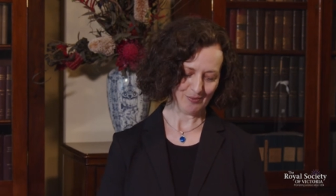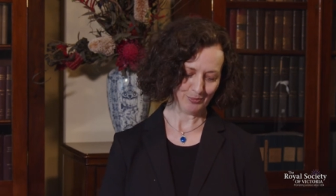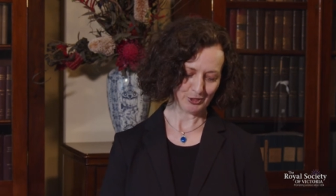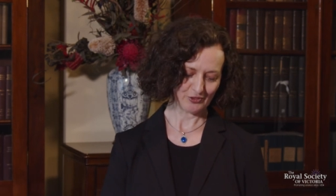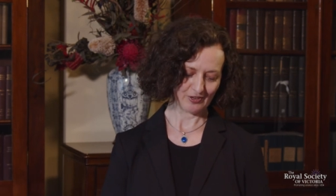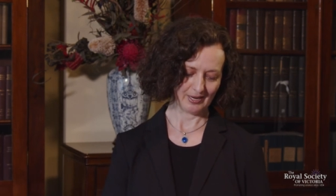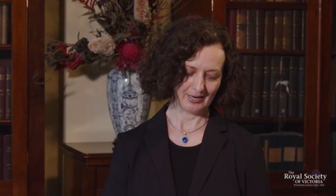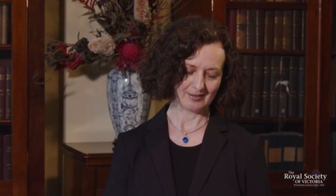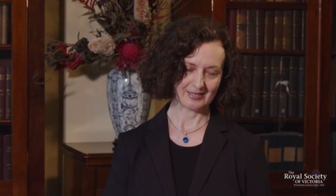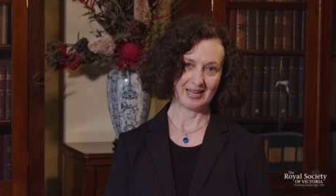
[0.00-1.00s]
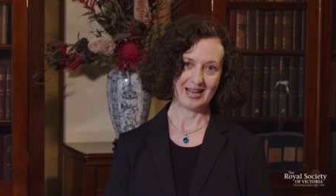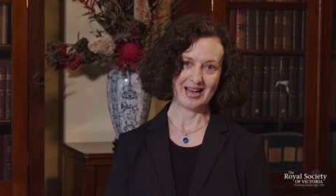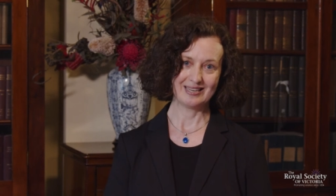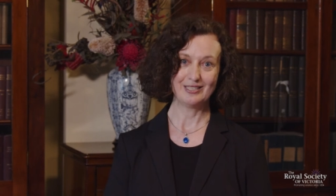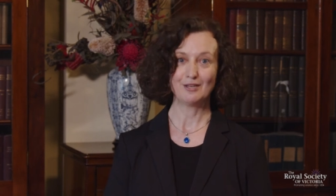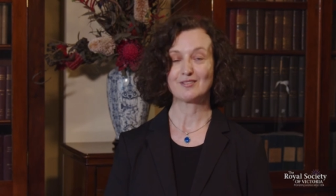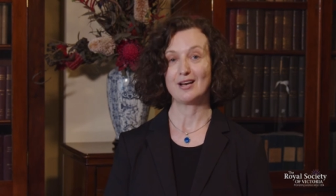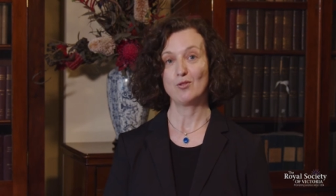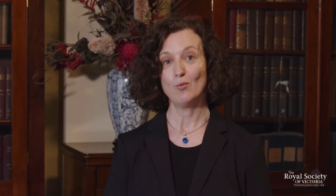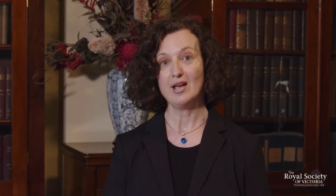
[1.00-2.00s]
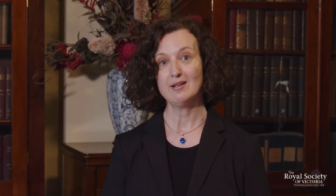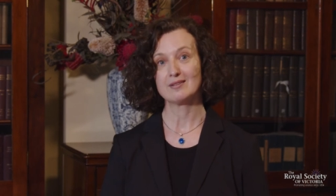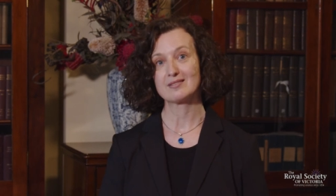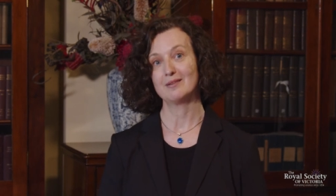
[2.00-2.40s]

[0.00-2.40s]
bushfires, and in New South Wales,